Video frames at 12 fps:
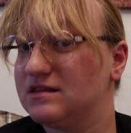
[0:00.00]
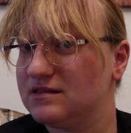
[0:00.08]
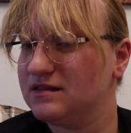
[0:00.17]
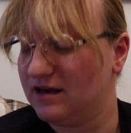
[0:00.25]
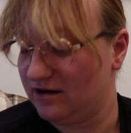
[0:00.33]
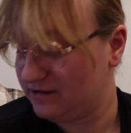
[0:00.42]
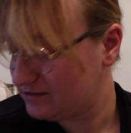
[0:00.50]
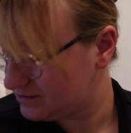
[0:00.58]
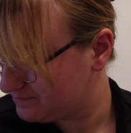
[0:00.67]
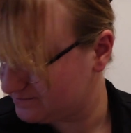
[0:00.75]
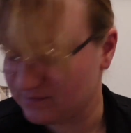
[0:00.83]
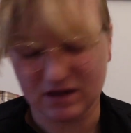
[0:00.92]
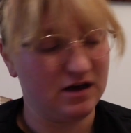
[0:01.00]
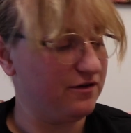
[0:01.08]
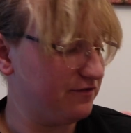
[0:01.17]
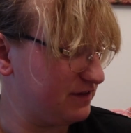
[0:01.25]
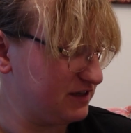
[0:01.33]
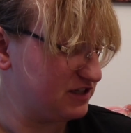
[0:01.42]
the aunt
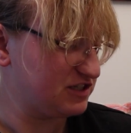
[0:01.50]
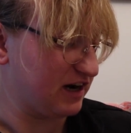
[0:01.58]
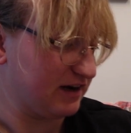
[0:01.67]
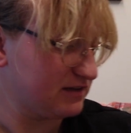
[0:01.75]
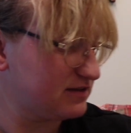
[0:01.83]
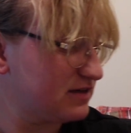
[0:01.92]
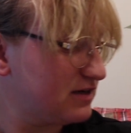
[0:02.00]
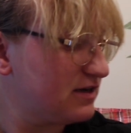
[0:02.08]
of this child.